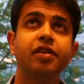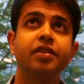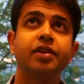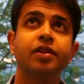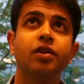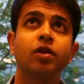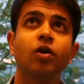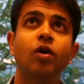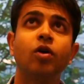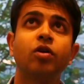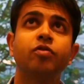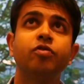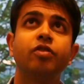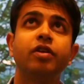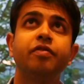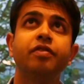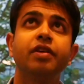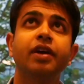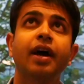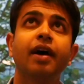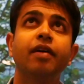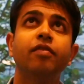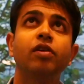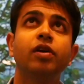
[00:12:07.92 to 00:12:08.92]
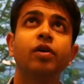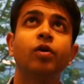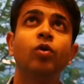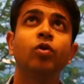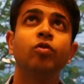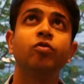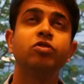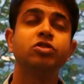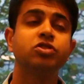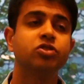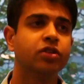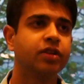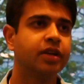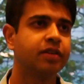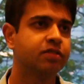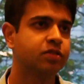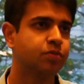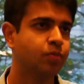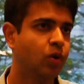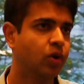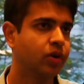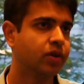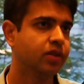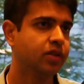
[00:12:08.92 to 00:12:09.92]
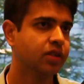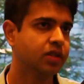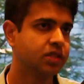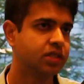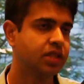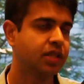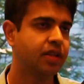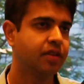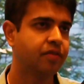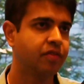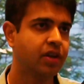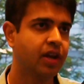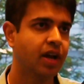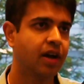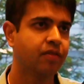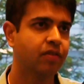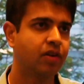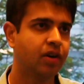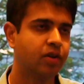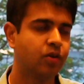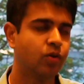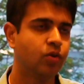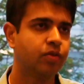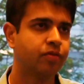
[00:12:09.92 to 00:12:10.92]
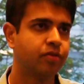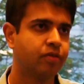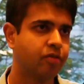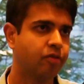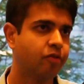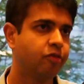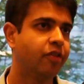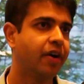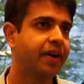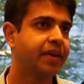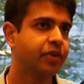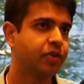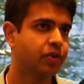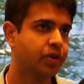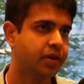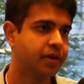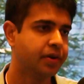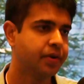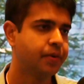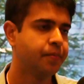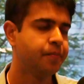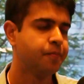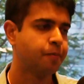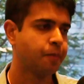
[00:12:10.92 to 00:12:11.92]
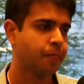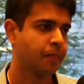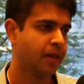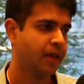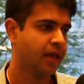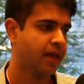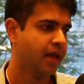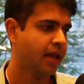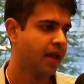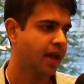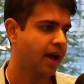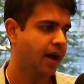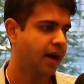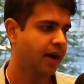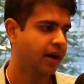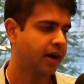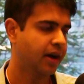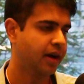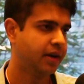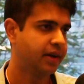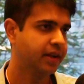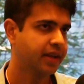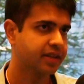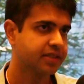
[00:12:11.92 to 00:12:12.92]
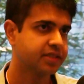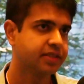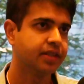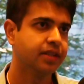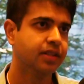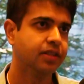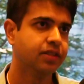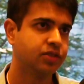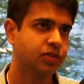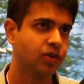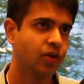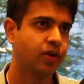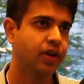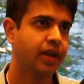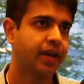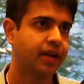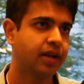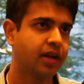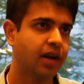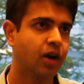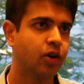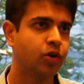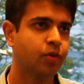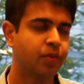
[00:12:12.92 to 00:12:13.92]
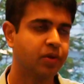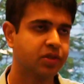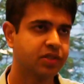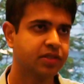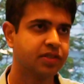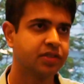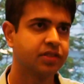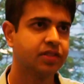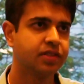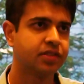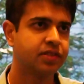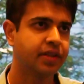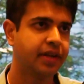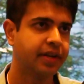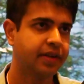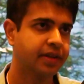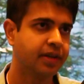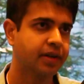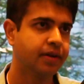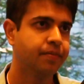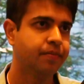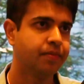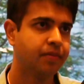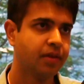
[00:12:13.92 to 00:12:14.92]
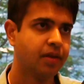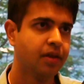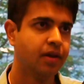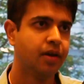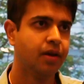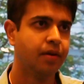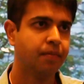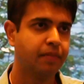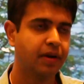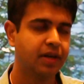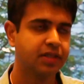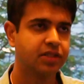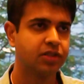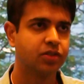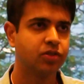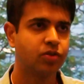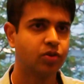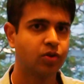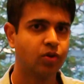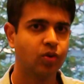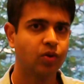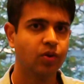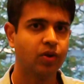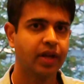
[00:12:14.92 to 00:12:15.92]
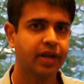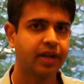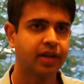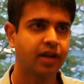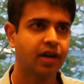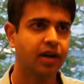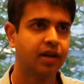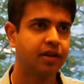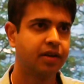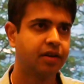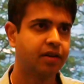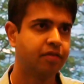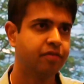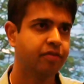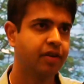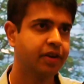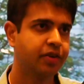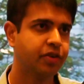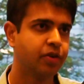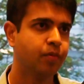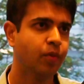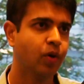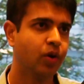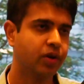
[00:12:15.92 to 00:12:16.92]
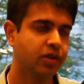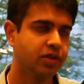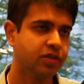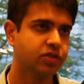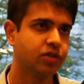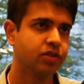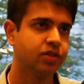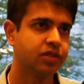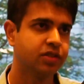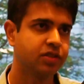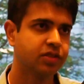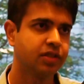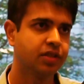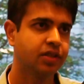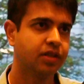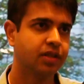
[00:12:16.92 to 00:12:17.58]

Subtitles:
it a lot, where we have our own visual language models, and then we have our own fine-tuned DSLs on like how to process this data, pass it through like our fine-tuned models on this